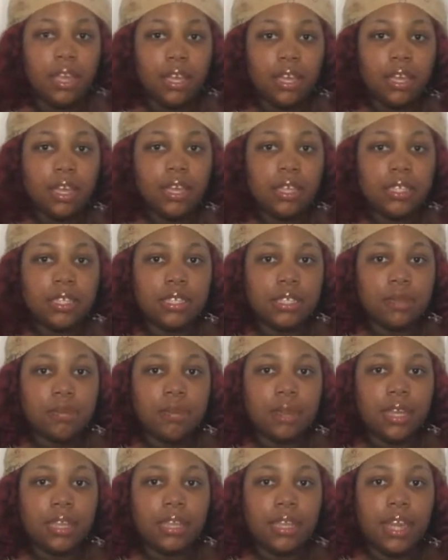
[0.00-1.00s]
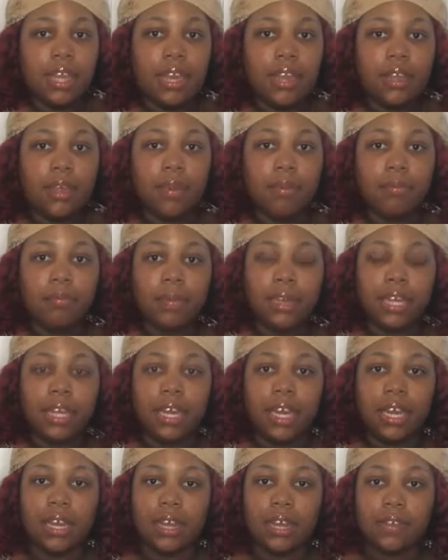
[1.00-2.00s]
yeah, something like that. But it
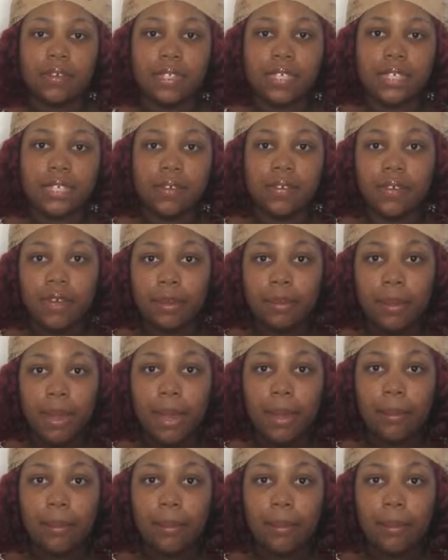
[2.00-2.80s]
kind of covers itself up.